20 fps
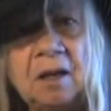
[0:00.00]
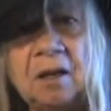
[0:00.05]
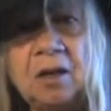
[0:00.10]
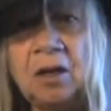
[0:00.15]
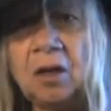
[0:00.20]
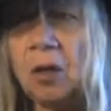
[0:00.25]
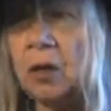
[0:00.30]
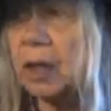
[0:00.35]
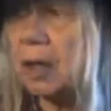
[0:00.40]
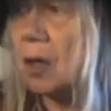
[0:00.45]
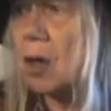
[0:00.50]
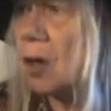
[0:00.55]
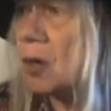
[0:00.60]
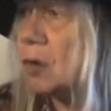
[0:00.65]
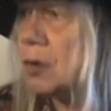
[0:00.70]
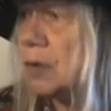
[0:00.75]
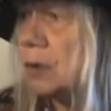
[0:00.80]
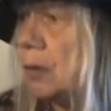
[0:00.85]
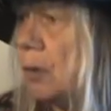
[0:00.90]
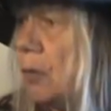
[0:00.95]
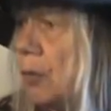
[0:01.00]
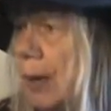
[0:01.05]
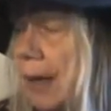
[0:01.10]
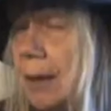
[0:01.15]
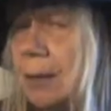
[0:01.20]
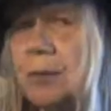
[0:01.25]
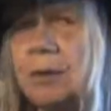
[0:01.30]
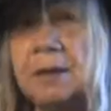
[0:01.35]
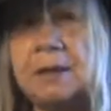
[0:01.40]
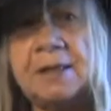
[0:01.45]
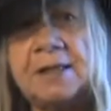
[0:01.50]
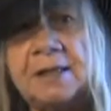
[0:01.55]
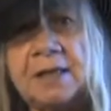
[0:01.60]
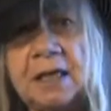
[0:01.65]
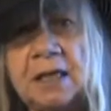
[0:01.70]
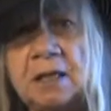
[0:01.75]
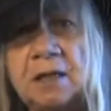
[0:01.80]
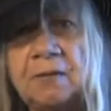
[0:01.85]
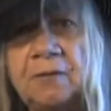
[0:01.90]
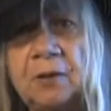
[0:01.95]
you know, he goes around and
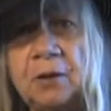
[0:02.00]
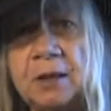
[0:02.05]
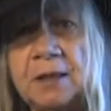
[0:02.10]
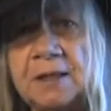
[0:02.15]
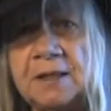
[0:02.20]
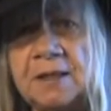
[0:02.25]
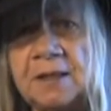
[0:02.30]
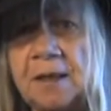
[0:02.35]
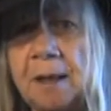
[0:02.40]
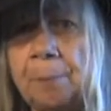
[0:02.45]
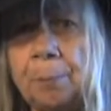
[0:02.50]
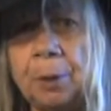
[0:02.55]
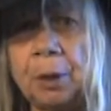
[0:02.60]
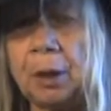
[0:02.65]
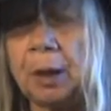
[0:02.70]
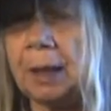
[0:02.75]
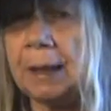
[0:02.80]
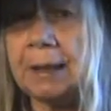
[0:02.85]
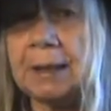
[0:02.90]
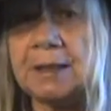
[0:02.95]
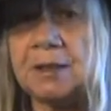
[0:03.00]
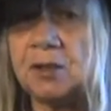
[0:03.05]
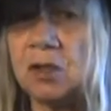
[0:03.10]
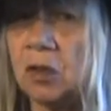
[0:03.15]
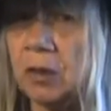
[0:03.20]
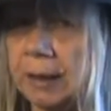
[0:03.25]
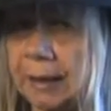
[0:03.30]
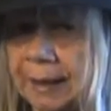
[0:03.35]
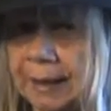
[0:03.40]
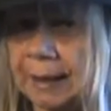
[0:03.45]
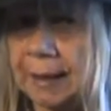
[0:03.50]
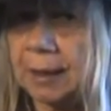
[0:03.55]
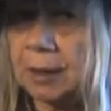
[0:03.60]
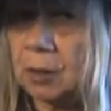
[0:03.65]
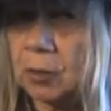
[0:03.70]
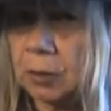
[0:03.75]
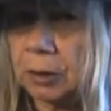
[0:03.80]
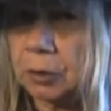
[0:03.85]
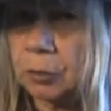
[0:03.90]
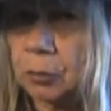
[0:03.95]
sings for his supper, and he certainly can't
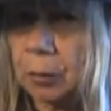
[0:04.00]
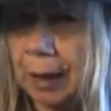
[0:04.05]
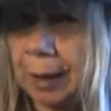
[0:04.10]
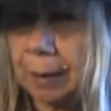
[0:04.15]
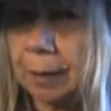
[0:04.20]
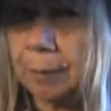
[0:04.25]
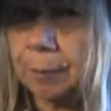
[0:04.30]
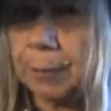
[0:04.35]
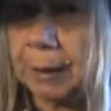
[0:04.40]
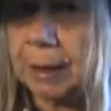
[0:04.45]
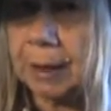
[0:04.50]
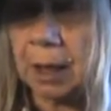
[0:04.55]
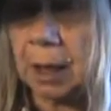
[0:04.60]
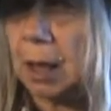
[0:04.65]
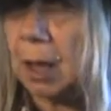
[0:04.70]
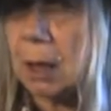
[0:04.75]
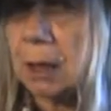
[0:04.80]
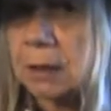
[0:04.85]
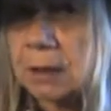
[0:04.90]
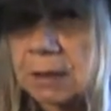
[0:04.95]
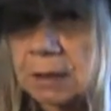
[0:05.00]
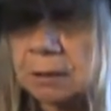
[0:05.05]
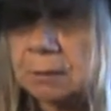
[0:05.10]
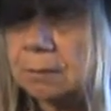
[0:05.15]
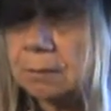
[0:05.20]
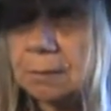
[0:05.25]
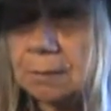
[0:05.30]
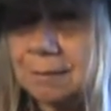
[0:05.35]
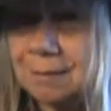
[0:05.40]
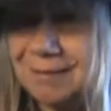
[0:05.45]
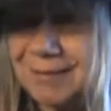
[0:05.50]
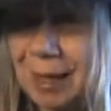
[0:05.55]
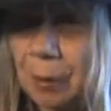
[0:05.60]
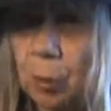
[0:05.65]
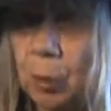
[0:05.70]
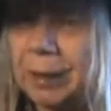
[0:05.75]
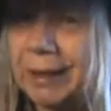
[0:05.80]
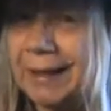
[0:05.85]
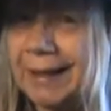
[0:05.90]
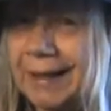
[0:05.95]
do it drunk because he
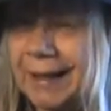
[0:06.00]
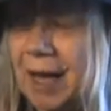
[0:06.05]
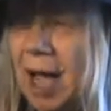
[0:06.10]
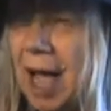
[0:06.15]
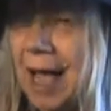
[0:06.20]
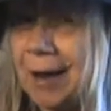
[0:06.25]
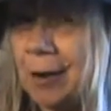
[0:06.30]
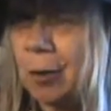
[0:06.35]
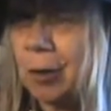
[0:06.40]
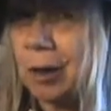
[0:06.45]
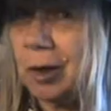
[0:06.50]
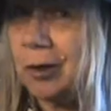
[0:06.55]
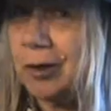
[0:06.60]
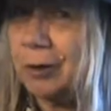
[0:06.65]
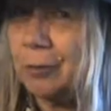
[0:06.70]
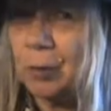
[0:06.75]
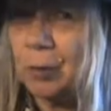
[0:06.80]
wouldn't get hired or he